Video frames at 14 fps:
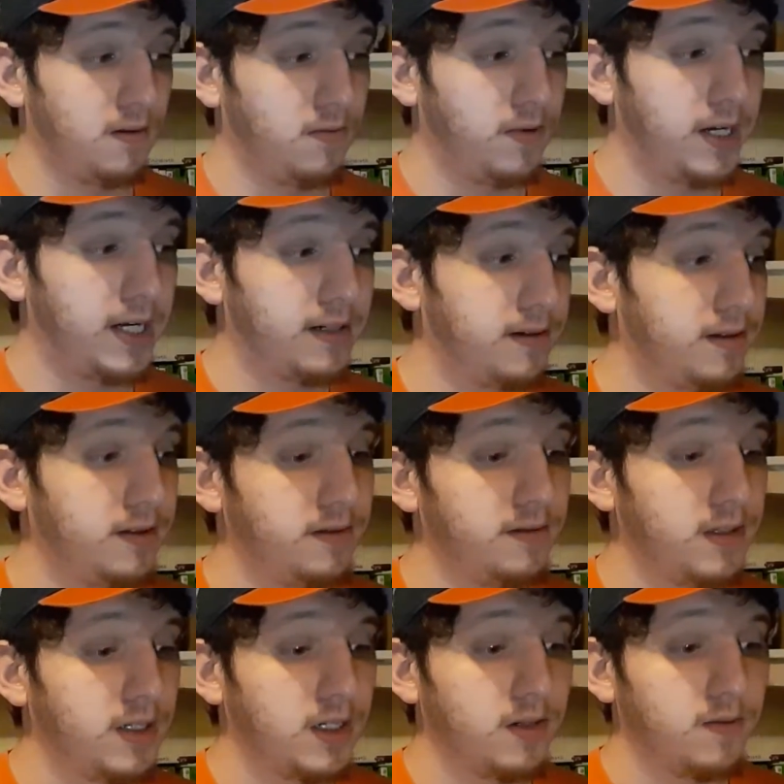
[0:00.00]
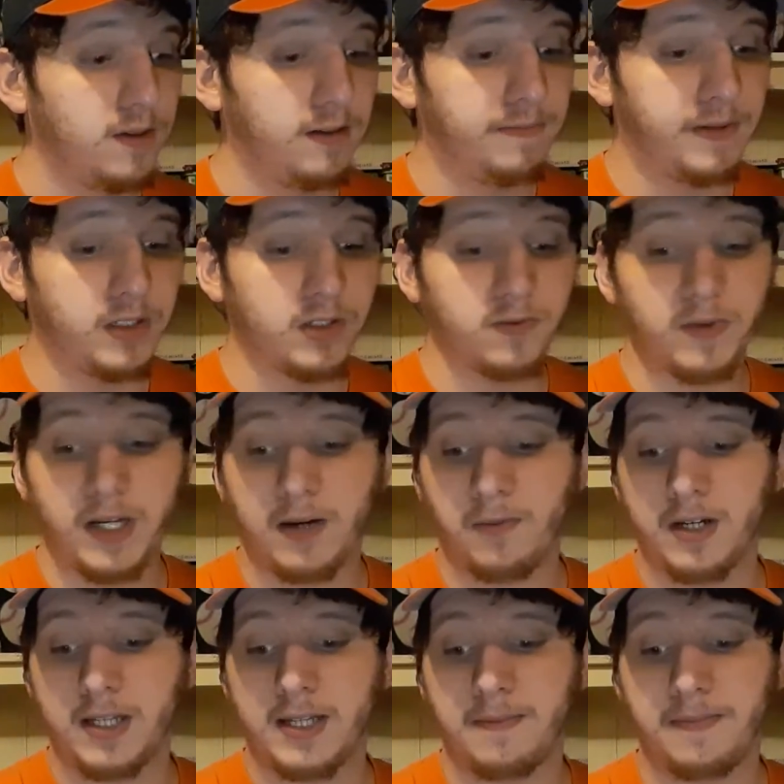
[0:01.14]
We got good relief pitchers. We got
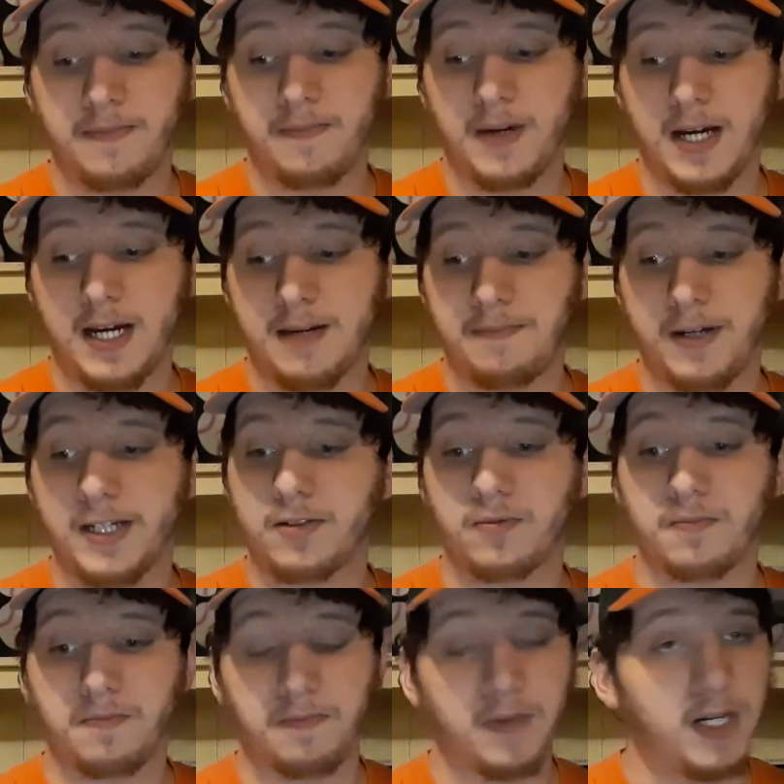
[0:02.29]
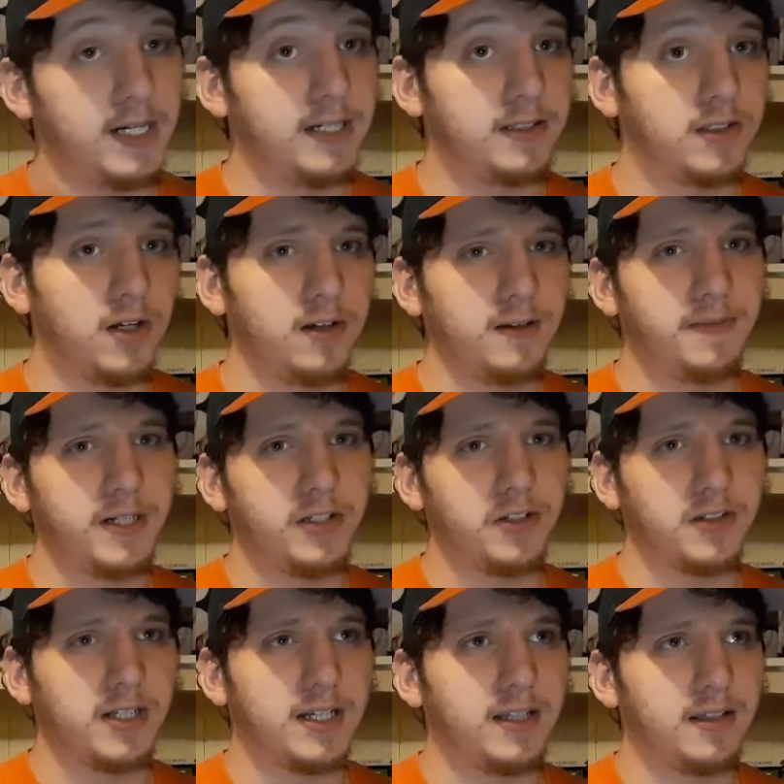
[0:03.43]
one of the best starting
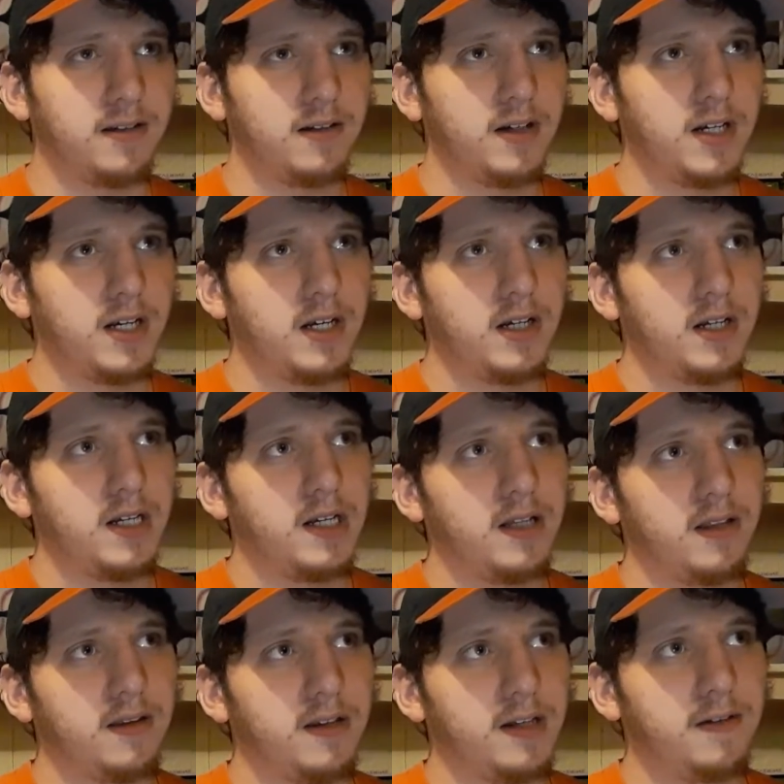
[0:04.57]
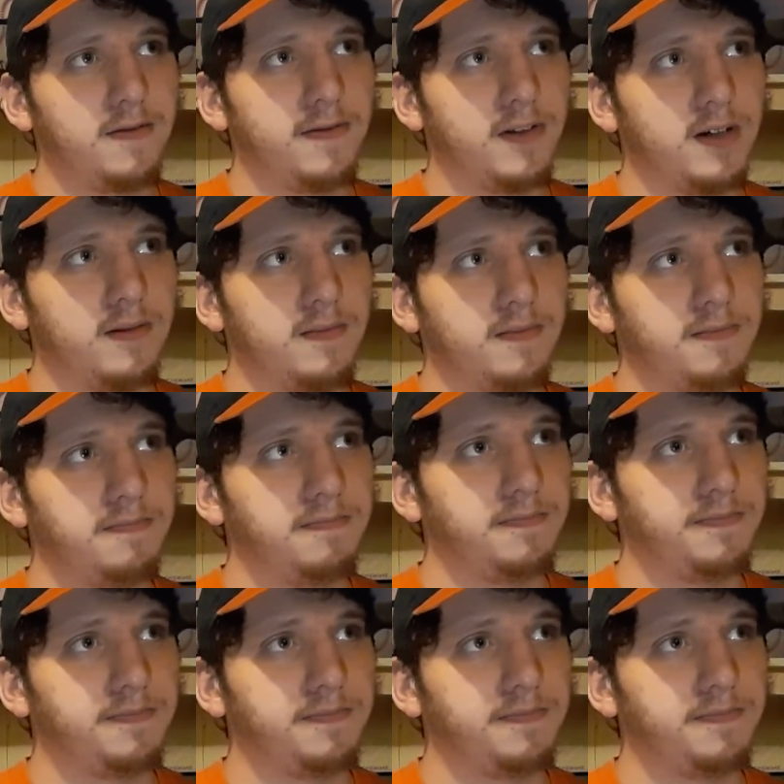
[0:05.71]
pitchers, I think from.